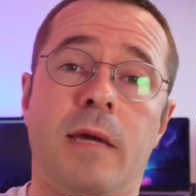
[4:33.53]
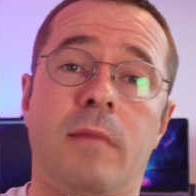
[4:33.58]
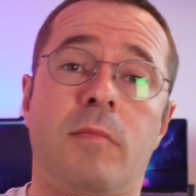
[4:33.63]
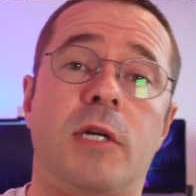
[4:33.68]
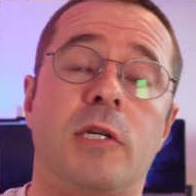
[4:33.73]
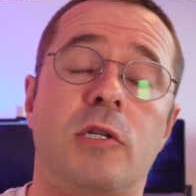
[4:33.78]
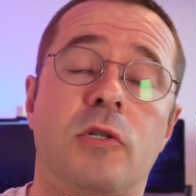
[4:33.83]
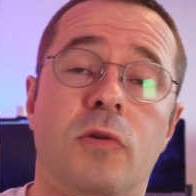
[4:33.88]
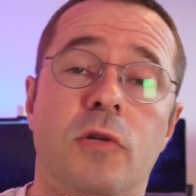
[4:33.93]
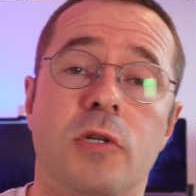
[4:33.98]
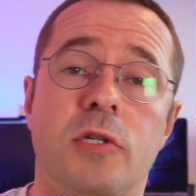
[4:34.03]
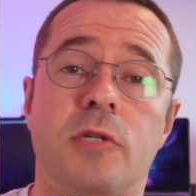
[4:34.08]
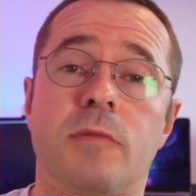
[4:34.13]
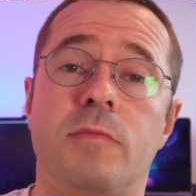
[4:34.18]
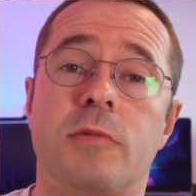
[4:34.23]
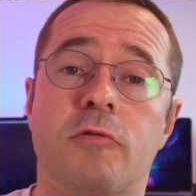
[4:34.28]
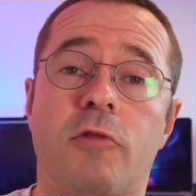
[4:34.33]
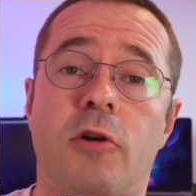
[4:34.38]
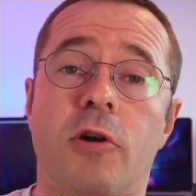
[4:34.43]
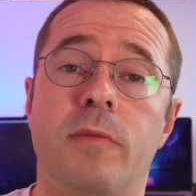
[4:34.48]
make sure you
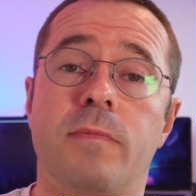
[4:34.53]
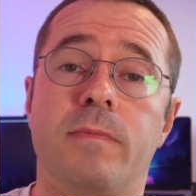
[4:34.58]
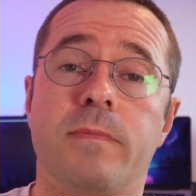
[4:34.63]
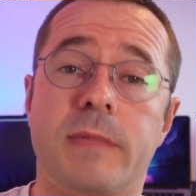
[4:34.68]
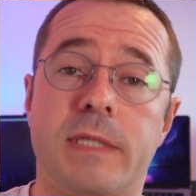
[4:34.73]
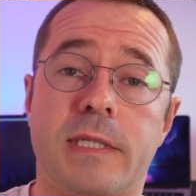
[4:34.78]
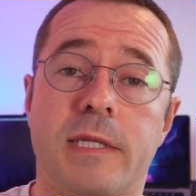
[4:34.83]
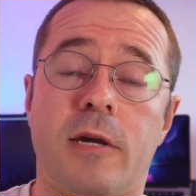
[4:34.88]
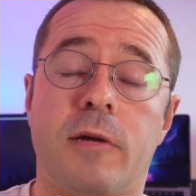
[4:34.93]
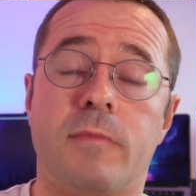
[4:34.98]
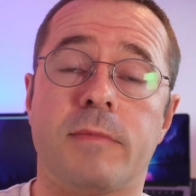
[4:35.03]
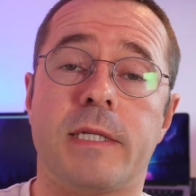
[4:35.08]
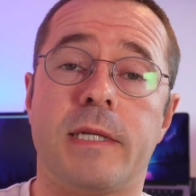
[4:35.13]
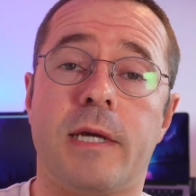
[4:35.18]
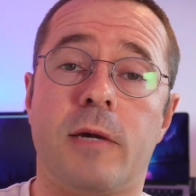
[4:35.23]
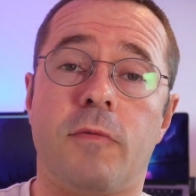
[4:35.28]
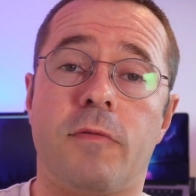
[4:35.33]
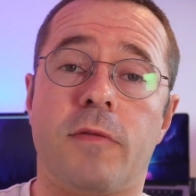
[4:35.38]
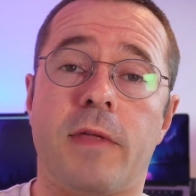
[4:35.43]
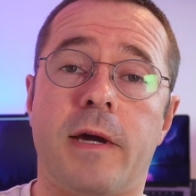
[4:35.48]
subscribe, stay up to
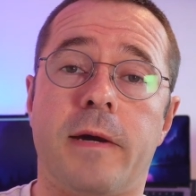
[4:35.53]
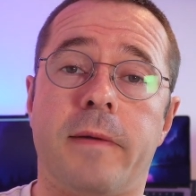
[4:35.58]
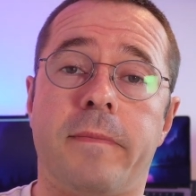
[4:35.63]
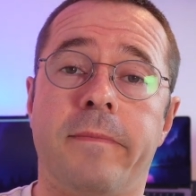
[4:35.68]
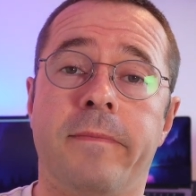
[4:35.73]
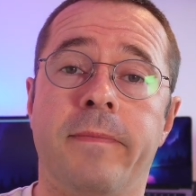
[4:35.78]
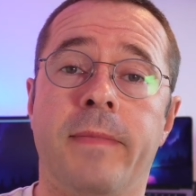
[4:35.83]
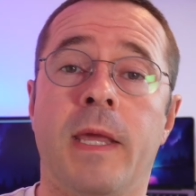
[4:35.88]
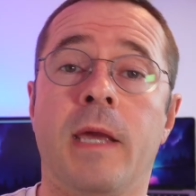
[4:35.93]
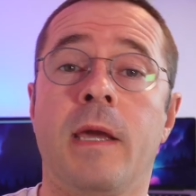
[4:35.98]
date with that.